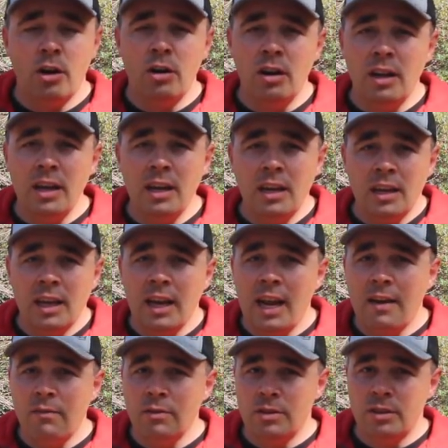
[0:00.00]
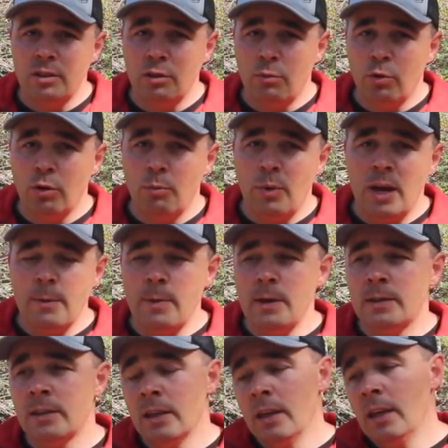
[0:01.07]
early and having stillborn
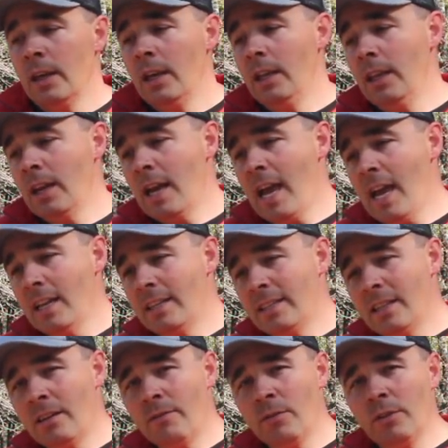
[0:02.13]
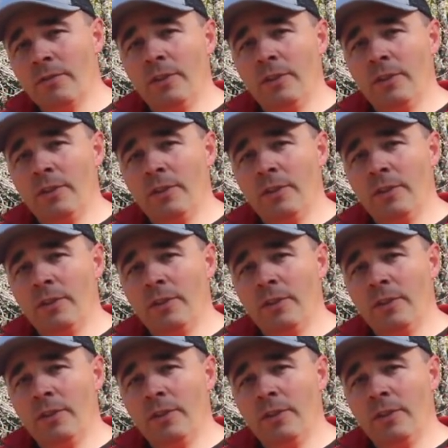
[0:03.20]
babies, and then I had several.